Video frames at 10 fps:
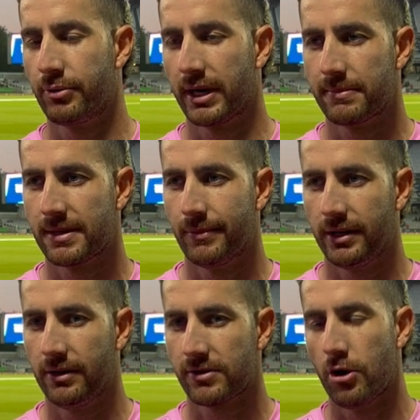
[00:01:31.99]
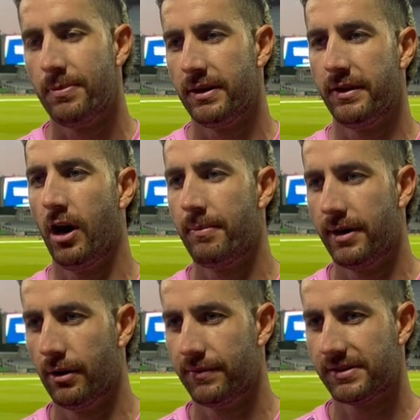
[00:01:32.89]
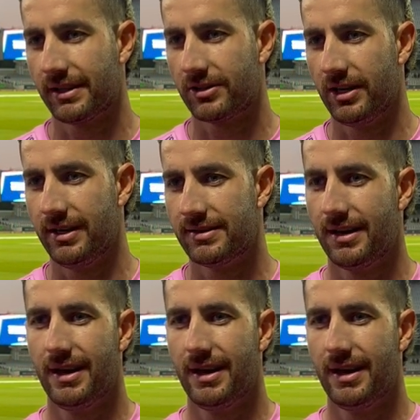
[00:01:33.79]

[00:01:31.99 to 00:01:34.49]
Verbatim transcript: bring up somebody who's opened in the IPL for six years,